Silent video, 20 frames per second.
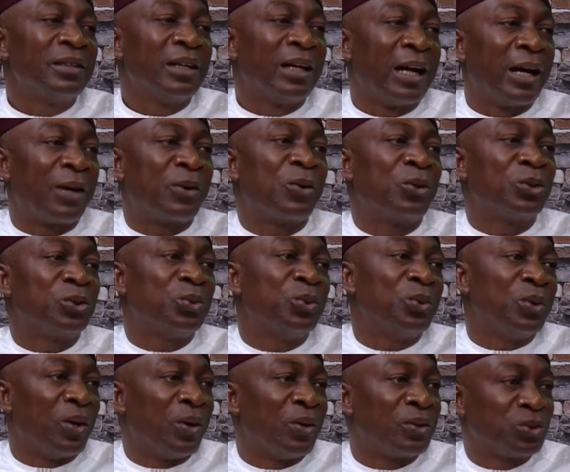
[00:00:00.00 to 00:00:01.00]
across to
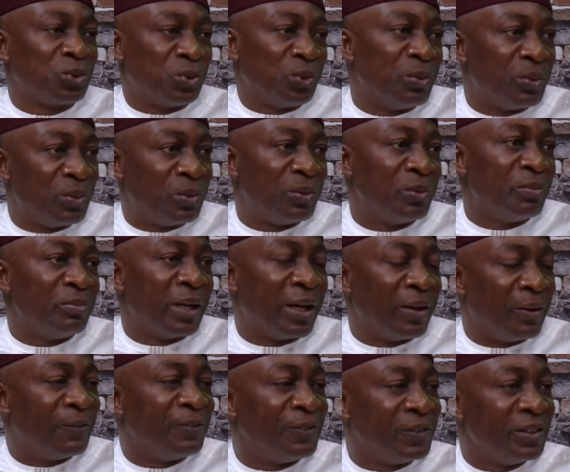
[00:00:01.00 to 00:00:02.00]
us to my
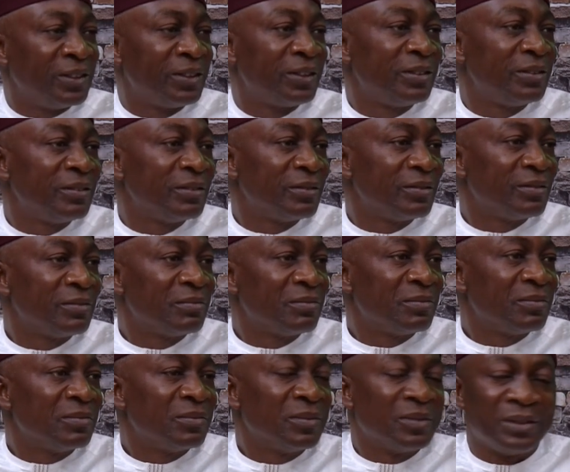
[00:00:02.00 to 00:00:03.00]
office
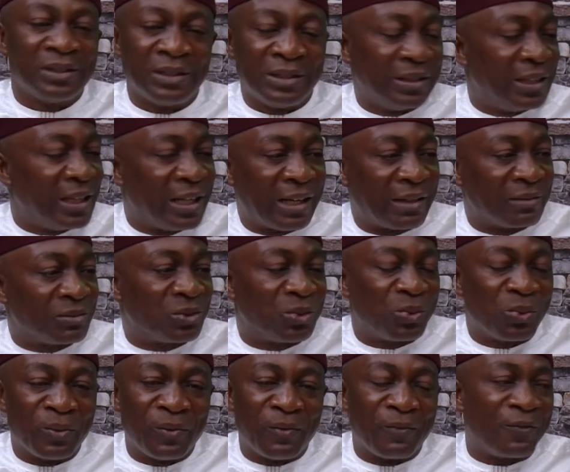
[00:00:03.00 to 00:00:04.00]
either
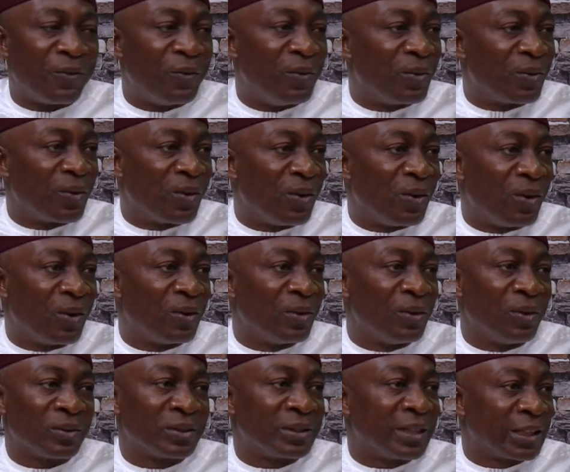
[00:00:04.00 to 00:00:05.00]
through phone call
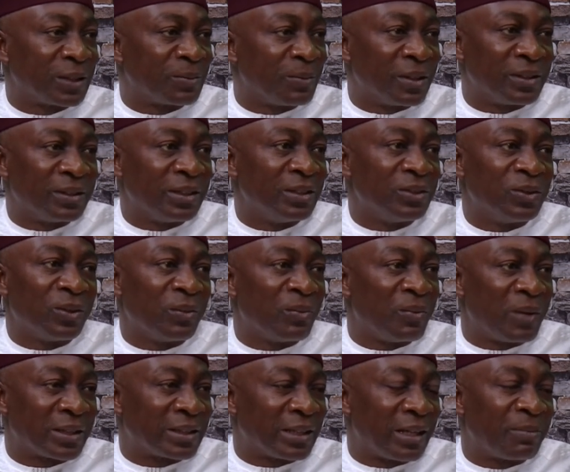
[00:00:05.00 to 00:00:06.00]
or text message or
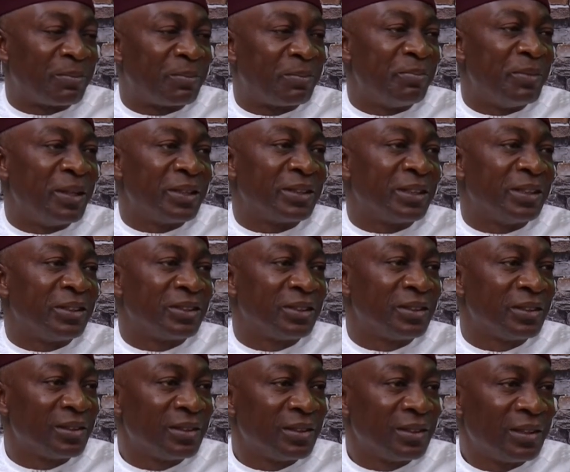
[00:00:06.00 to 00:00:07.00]
whatsapp message
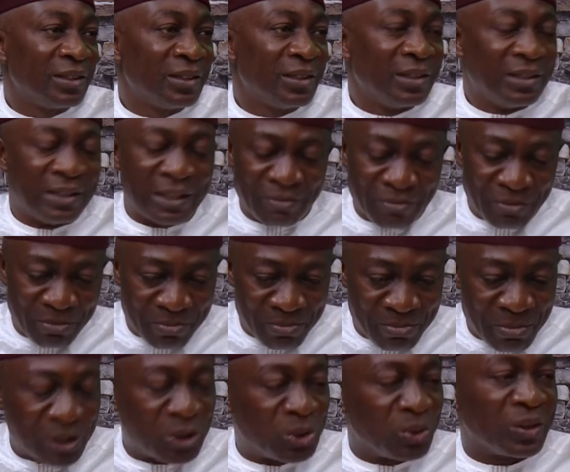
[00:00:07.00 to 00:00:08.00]
then we
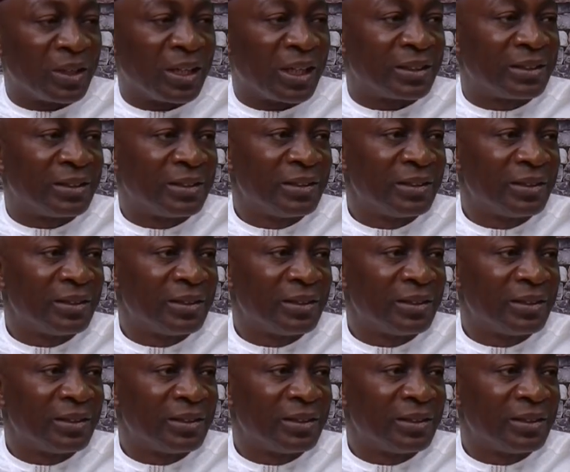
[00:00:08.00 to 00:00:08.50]
make sure that